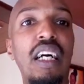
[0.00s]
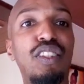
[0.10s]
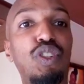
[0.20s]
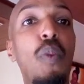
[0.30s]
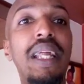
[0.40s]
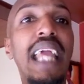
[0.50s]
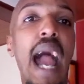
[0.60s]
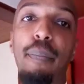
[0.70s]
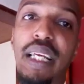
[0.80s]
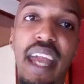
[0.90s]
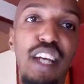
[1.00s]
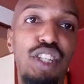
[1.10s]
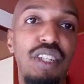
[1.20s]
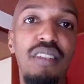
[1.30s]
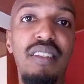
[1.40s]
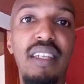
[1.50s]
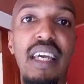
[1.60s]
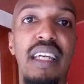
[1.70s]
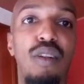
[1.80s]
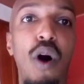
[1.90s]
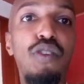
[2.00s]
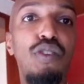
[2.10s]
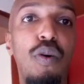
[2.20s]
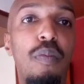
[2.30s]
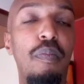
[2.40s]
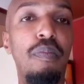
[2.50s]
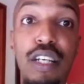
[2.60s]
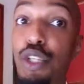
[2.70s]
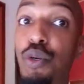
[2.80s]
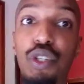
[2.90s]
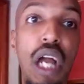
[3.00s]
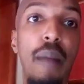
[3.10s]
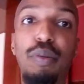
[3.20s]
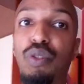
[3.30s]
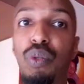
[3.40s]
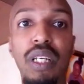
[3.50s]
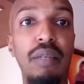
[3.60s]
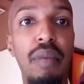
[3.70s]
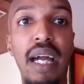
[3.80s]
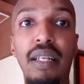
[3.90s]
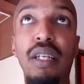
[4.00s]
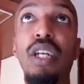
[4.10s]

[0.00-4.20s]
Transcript: so many applications in also huge opportunity, man.